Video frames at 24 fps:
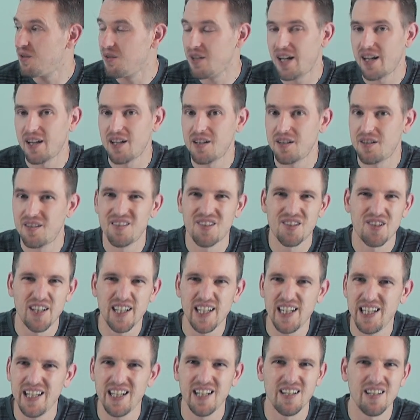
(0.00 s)
A lot of
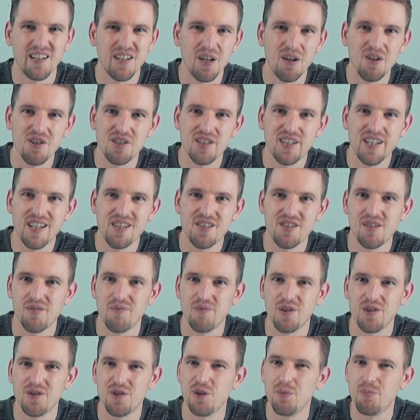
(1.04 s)
trading and negotiation
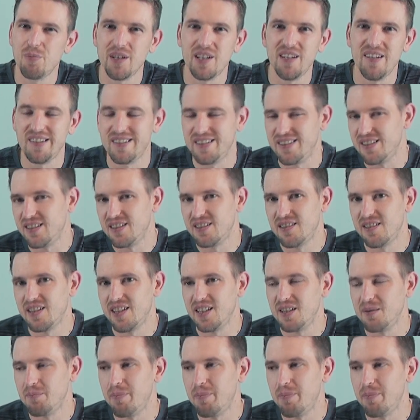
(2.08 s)
for 2 players is